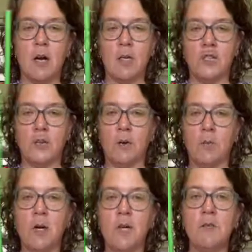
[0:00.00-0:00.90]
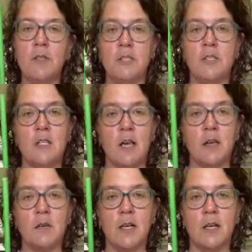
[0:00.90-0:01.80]
a short one, which is the
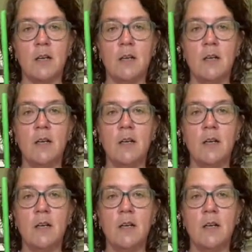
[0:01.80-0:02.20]
yellow here,